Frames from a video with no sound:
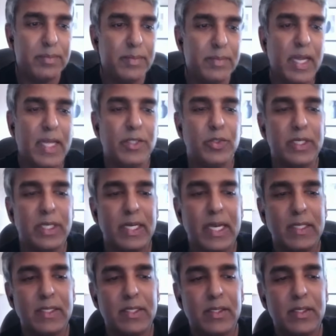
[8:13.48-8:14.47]
entry and
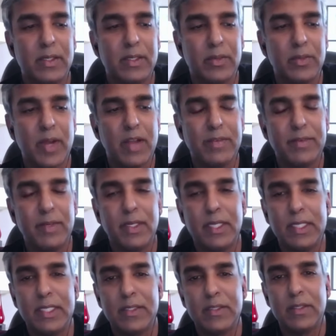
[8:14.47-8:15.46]
exit in Rafah
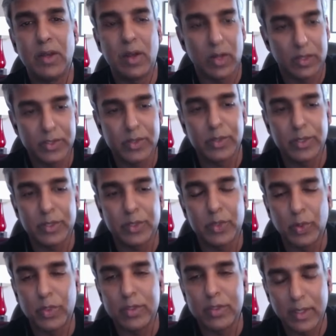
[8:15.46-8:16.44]
is also
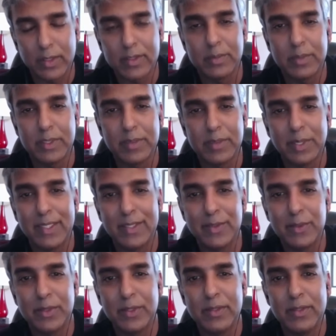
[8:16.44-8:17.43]
controlled ultimately by
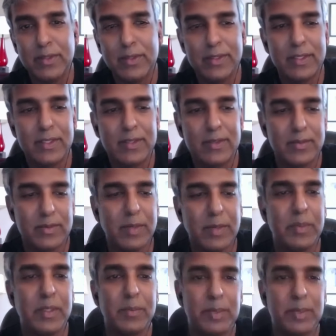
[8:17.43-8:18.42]
Israel. This is
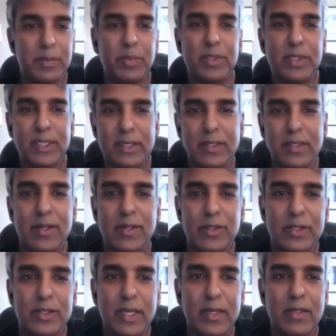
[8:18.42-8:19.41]
something people need to
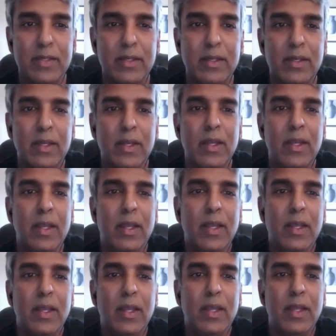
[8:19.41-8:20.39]
understand.
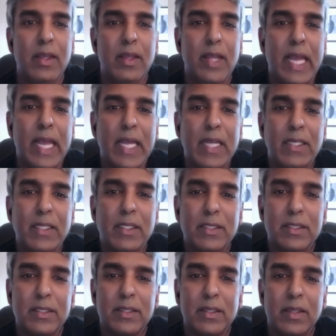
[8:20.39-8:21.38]

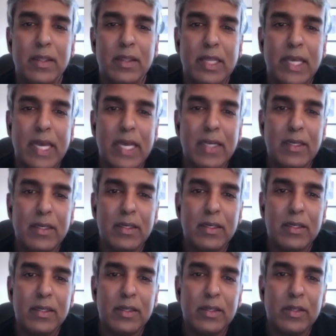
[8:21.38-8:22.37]
And
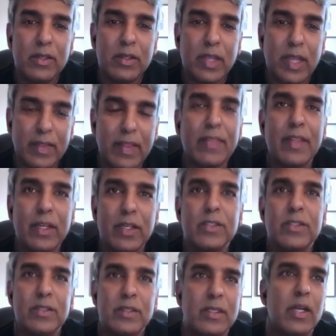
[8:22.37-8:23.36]
then
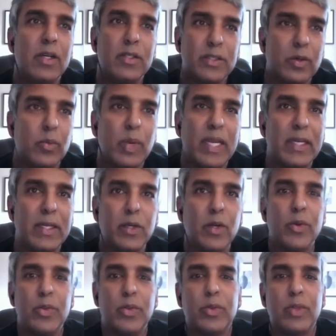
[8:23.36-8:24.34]
there's a way to go
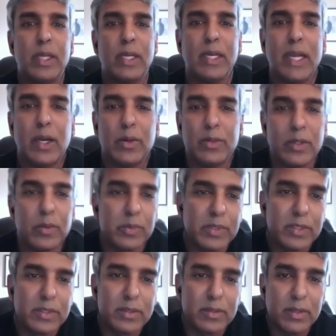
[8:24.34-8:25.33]
in and out. There
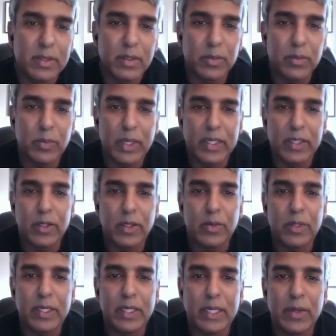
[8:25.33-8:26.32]
was a way to go
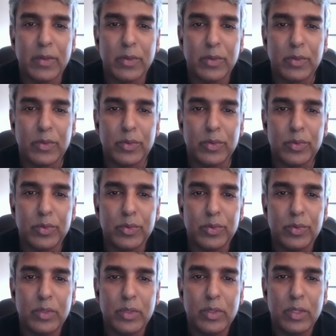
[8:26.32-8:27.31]
in and out through
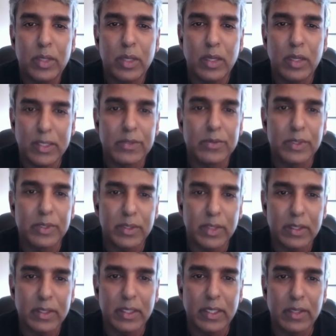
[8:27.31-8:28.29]
Israel
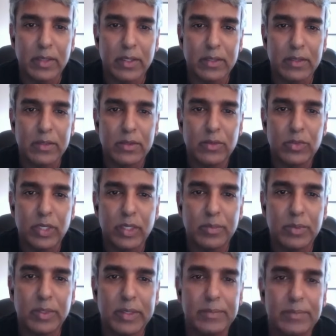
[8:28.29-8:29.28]
at the Erez
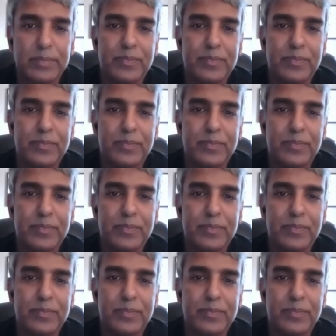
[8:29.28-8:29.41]
checkpoint.